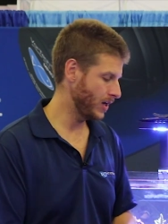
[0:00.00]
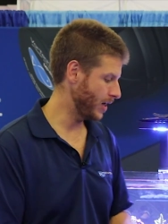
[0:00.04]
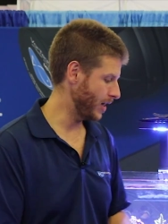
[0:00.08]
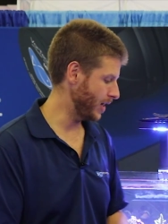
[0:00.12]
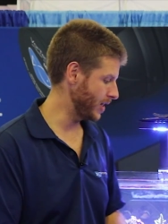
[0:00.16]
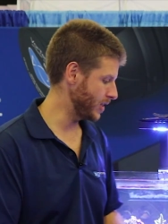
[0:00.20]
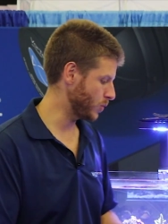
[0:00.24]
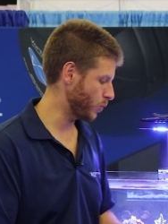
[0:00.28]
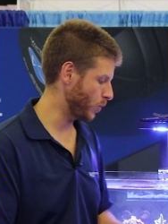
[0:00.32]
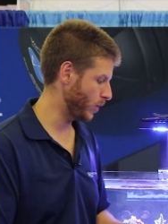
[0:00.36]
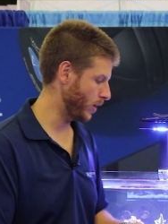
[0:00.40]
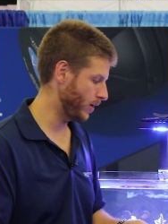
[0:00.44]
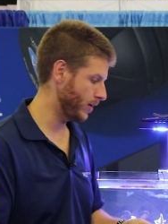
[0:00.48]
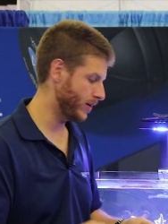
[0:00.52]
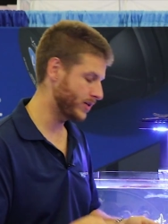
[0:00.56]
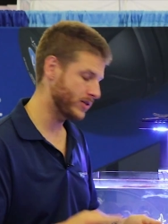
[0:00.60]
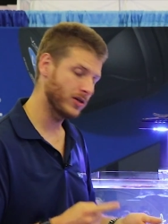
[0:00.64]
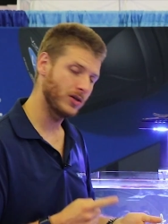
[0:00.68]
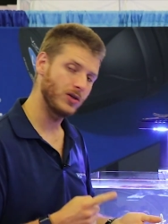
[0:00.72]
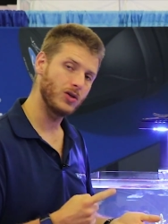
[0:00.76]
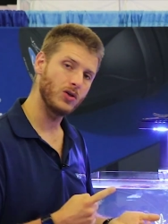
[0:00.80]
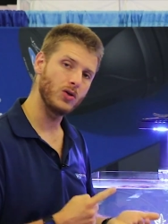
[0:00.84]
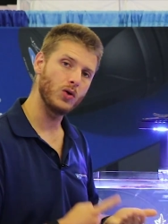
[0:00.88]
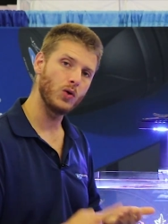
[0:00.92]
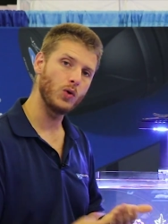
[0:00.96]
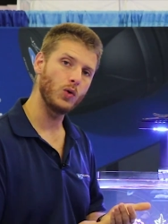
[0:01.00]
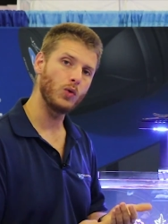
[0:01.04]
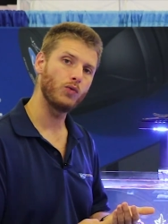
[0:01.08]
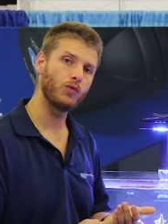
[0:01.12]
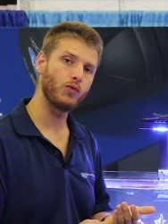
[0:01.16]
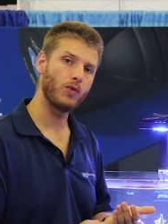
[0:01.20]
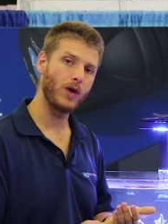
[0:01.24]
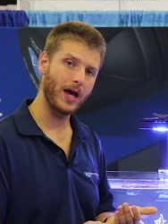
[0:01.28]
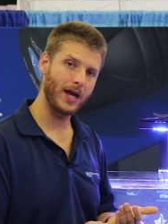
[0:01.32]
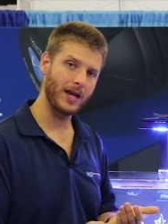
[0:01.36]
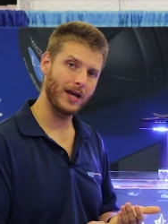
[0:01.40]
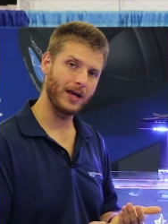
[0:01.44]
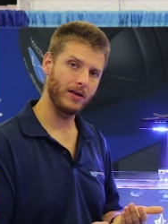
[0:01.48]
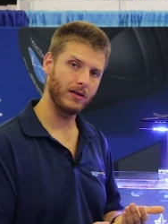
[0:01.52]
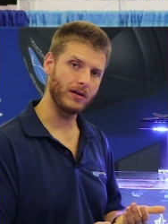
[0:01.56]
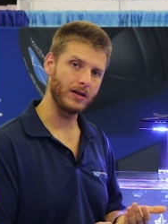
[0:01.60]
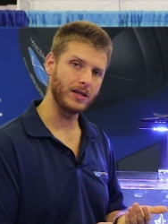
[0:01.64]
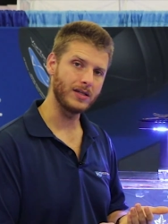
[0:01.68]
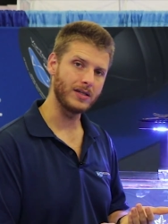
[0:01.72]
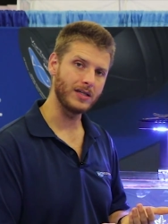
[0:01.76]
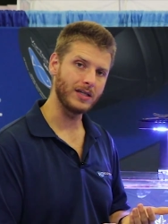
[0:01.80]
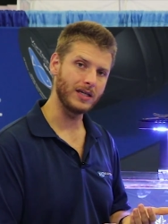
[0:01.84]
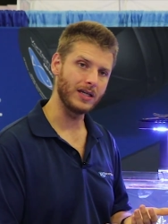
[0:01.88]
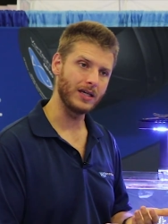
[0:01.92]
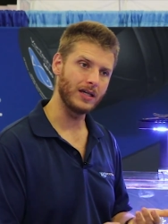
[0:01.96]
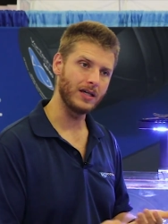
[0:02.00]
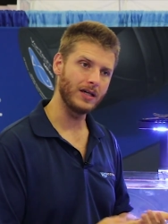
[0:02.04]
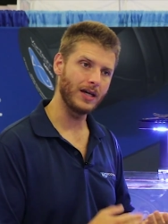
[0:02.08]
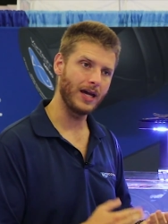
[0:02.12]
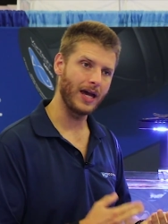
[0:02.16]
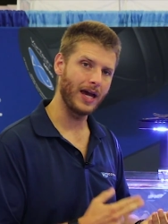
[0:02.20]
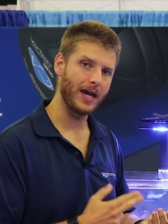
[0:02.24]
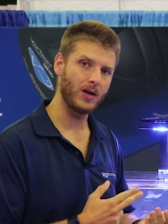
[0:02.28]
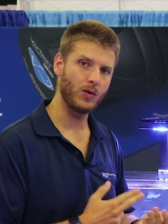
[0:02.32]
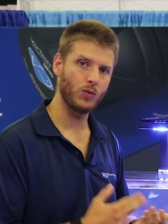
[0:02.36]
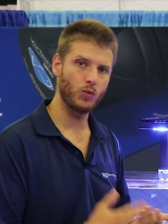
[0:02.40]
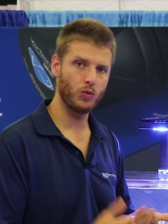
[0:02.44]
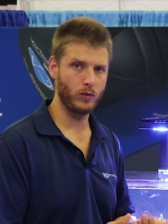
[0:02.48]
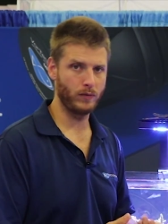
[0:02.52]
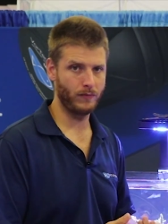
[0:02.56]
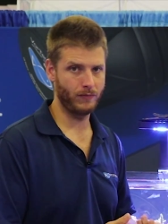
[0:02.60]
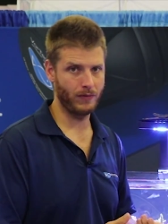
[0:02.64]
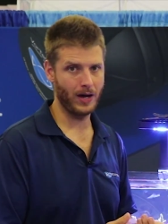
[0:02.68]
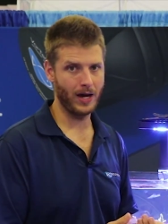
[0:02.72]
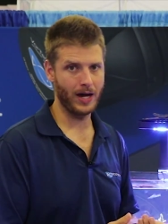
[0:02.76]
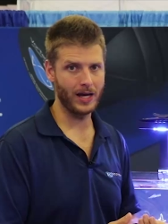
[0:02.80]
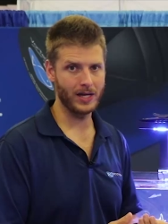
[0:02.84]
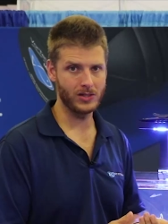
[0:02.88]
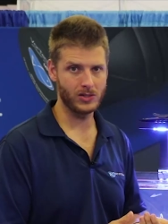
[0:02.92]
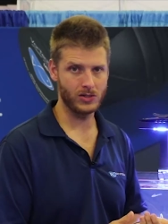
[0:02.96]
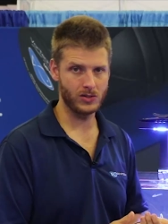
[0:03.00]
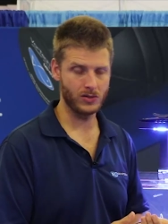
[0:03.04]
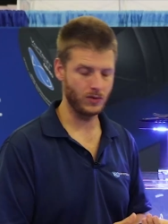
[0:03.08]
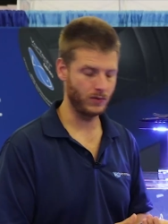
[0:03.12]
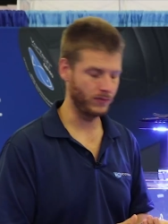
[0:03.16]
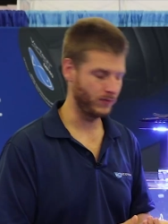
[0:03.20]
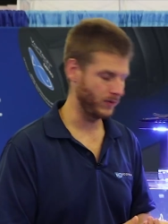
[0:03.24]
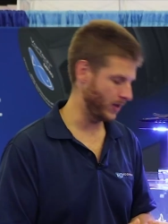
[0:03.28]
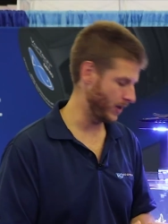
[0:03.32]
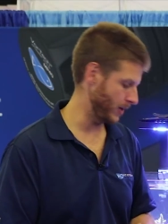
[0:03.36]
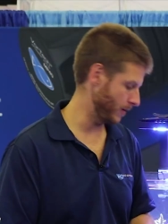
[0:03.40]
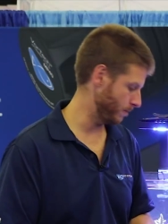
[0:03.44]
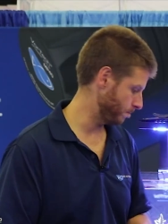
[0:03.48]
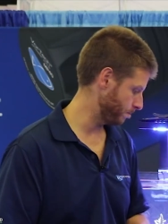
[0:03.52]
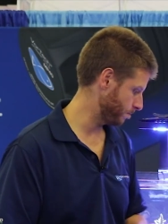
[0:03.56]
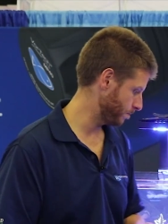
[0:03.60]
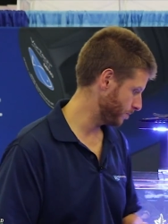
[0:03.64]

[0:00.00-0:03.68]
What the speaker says: as well as a new red LED and a revised UV.